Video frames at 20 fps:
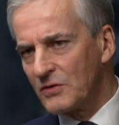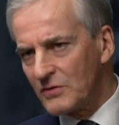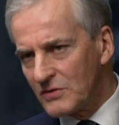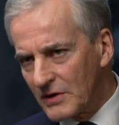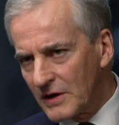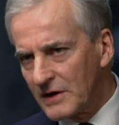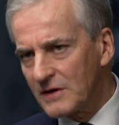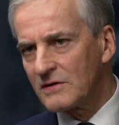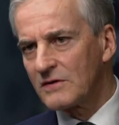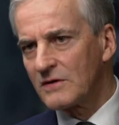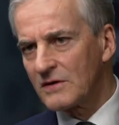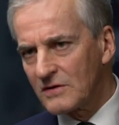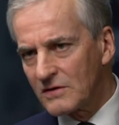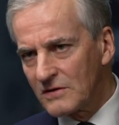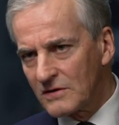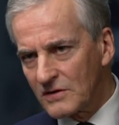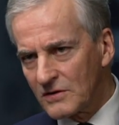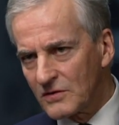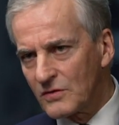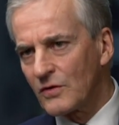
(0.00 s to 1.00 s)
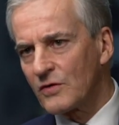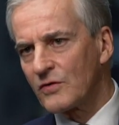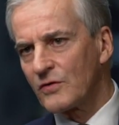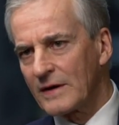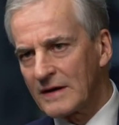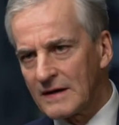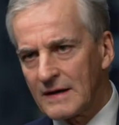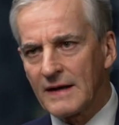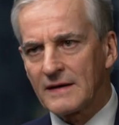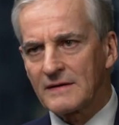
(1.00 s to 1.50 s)
united
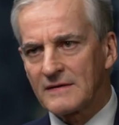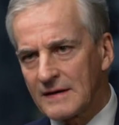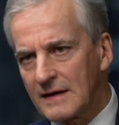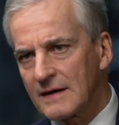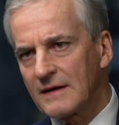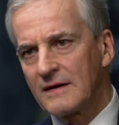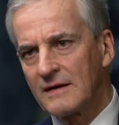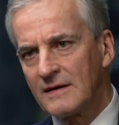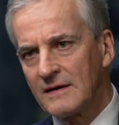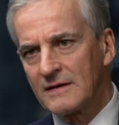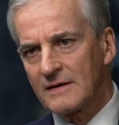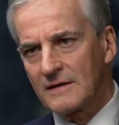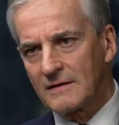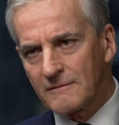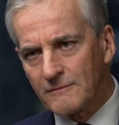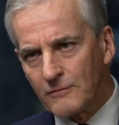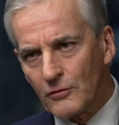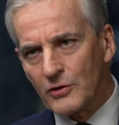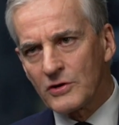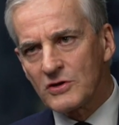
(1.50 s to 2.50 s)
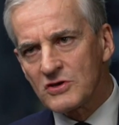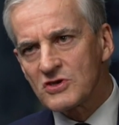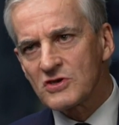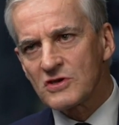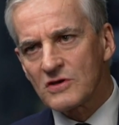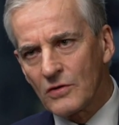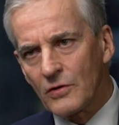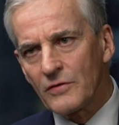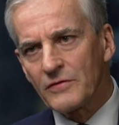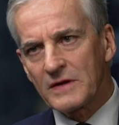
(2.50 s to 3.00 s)
Euro-Atlantic
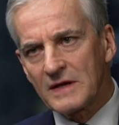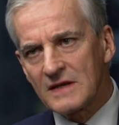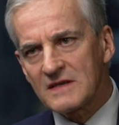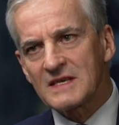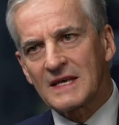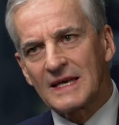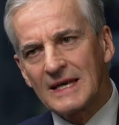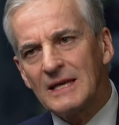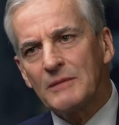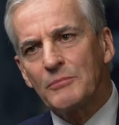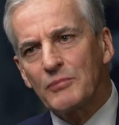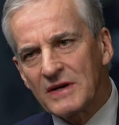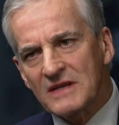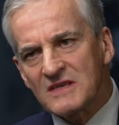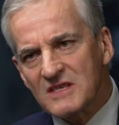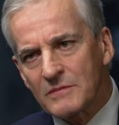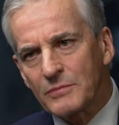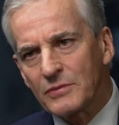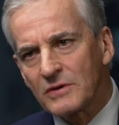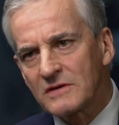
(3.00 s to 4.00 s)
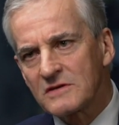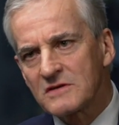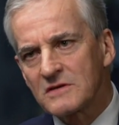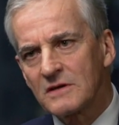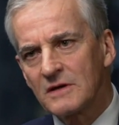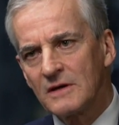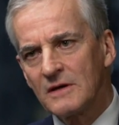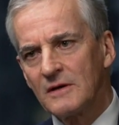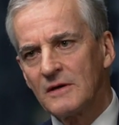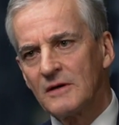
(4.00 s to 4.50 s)
voice on these key
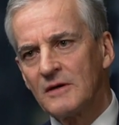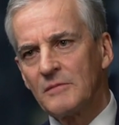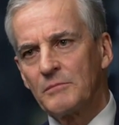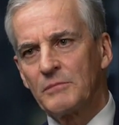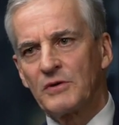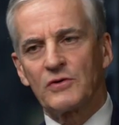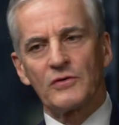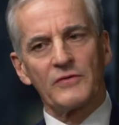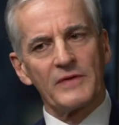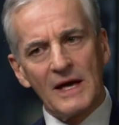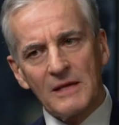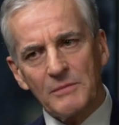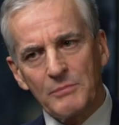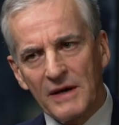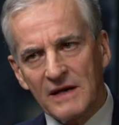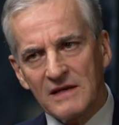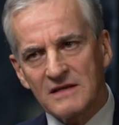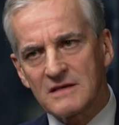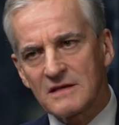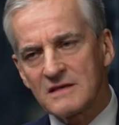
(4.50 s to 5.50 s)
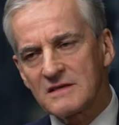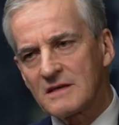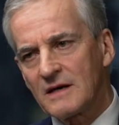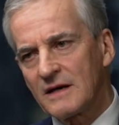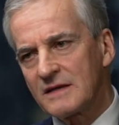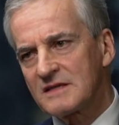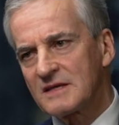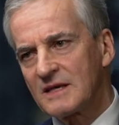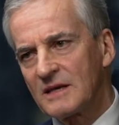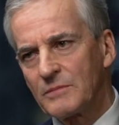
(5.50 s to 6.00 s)
principles. On that basis,
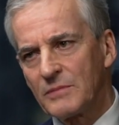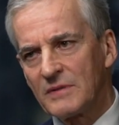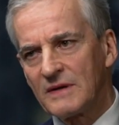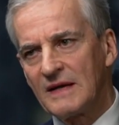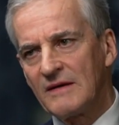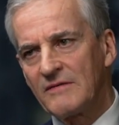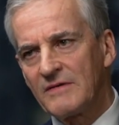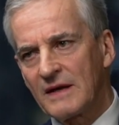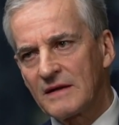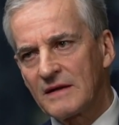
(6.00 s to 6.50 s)
I still believe